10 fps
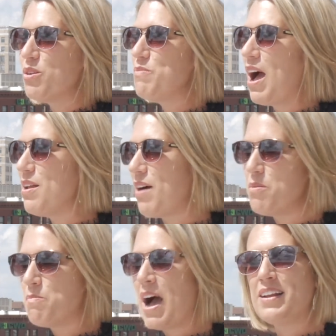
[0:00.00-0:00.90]
did my, I,
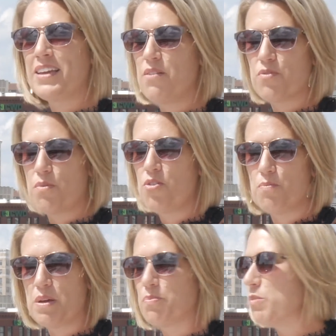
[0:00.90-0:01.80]
mine came from
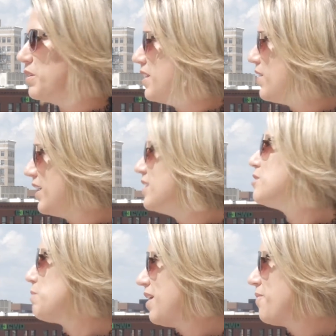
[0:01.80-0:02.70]
other people believing
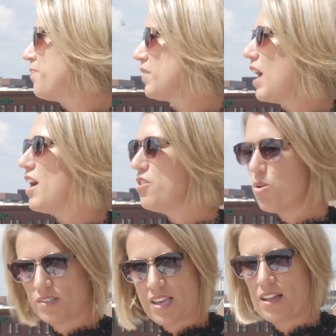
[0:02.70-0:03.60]
into me. And I
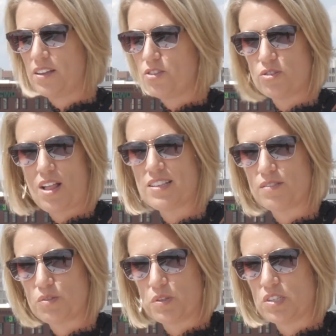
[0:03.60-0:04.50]
know hmm. exactly, there's
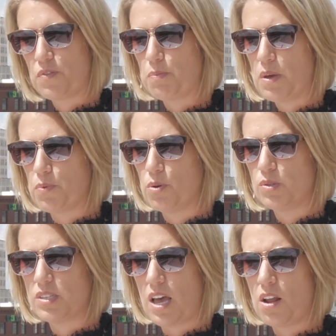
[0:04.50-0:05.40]
lots of yeah. specific people
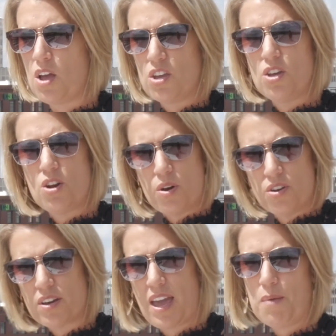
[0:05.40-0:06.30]
who said, you know what,
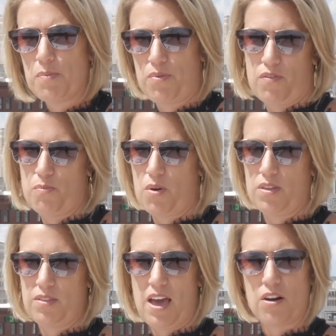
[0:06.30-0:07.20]
you're capable of more
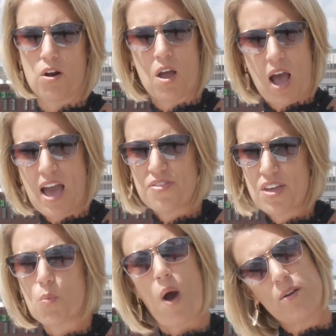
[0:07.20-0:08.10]
than that, or I
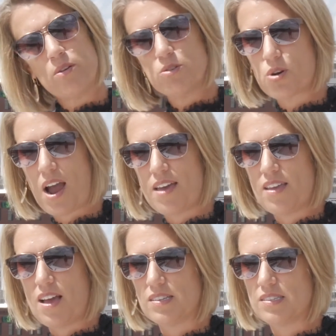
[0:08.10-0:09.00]
think, why don't you try
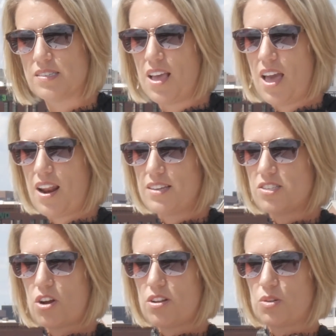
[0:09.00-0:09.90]
this? Yeah. And I
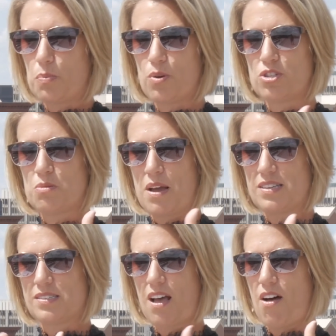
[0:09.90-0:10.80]
started to push
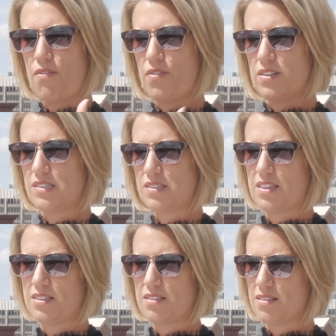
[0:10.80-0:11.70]
myself and
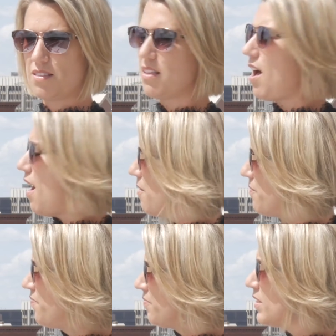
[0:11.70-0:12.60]

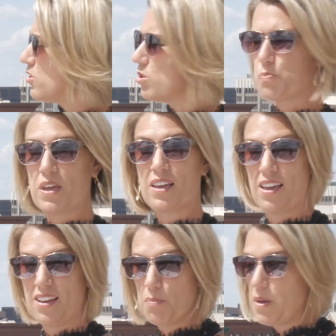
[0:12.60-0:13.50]
um, so speaking into